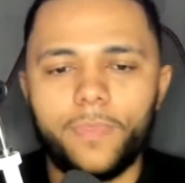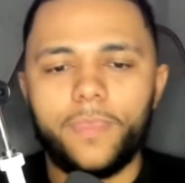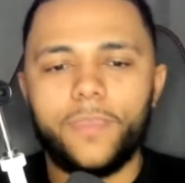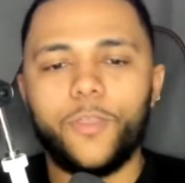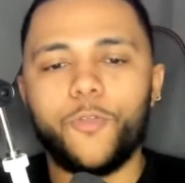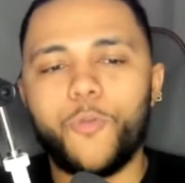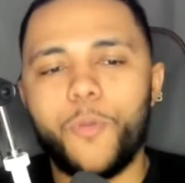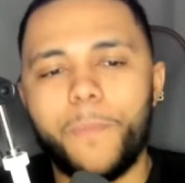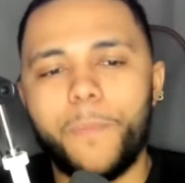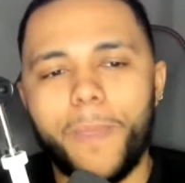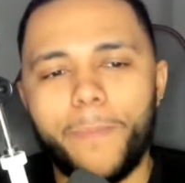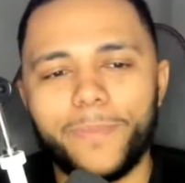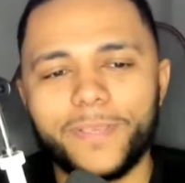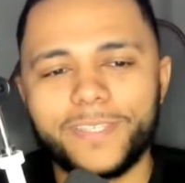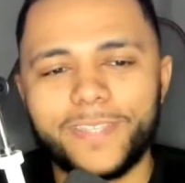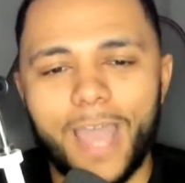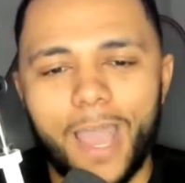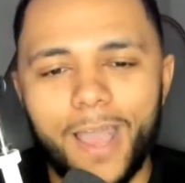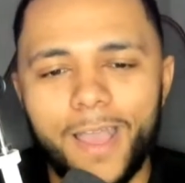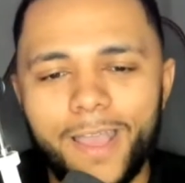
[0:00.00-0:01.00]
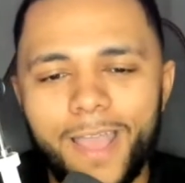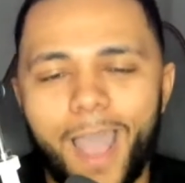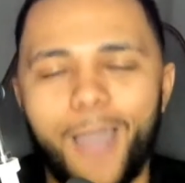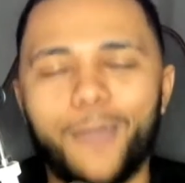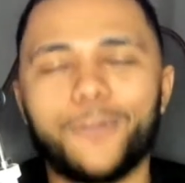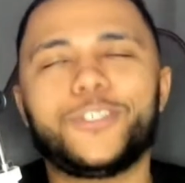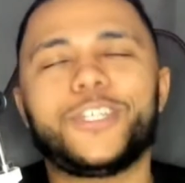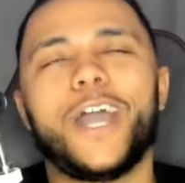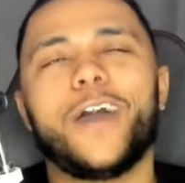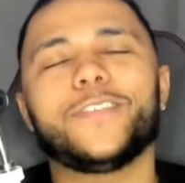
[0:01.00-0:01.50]
Who remembers that?
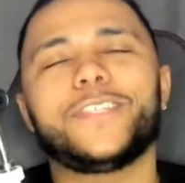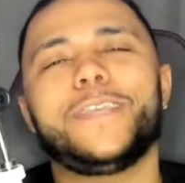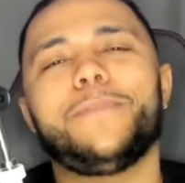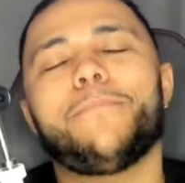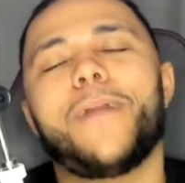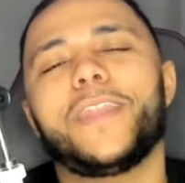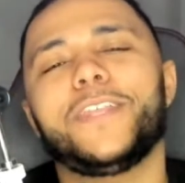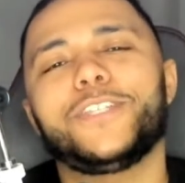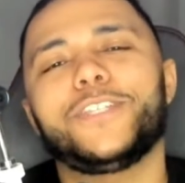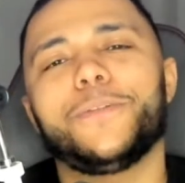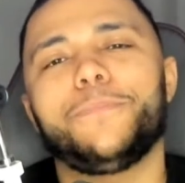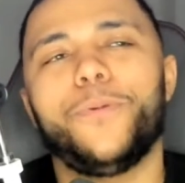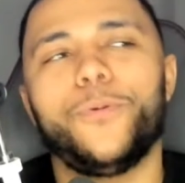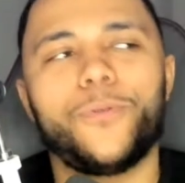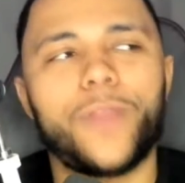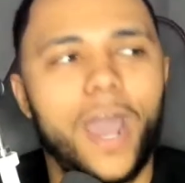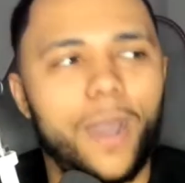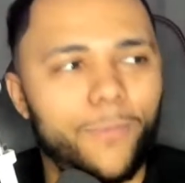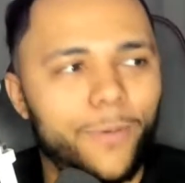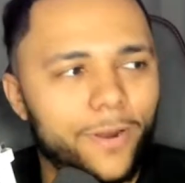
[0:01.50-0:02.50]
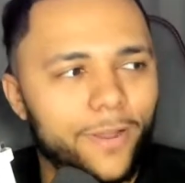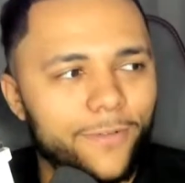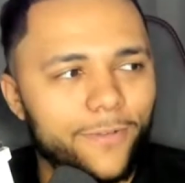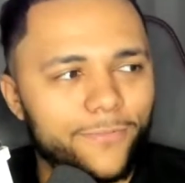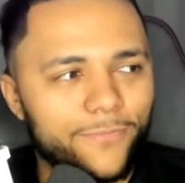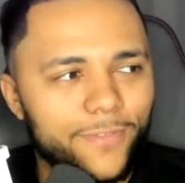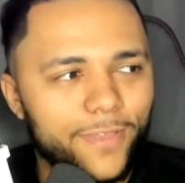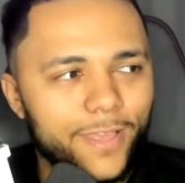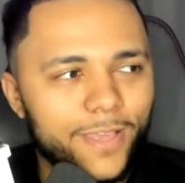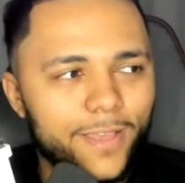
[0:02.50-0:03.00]
How Chelsea managed to pull that one
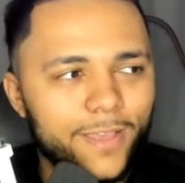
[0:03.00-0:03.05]
off?